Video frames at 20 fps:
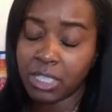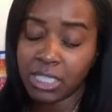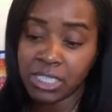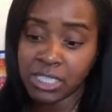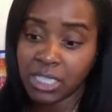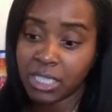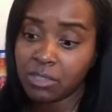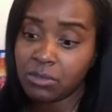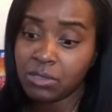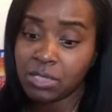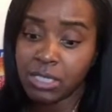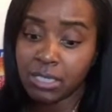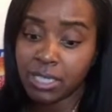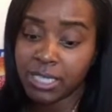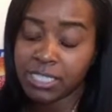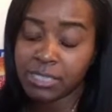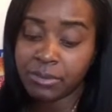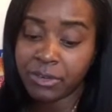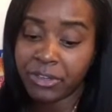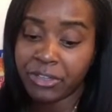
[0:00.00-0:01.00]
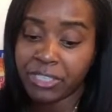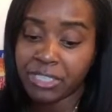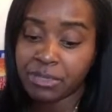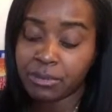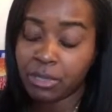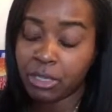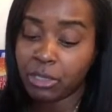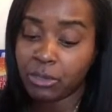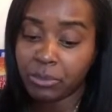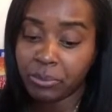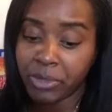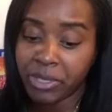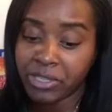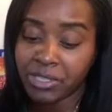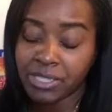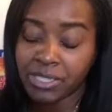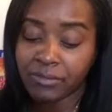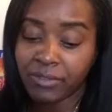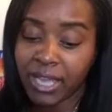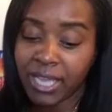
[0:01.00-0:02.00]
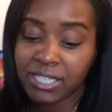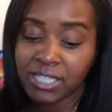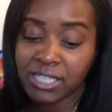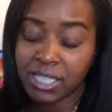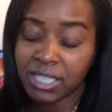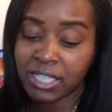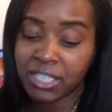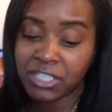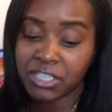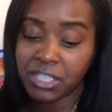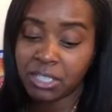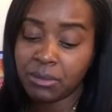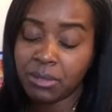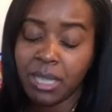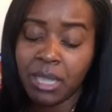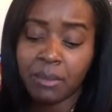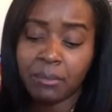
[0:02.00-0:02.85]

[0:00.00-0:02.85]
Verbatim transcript: experienced long periods of isolation,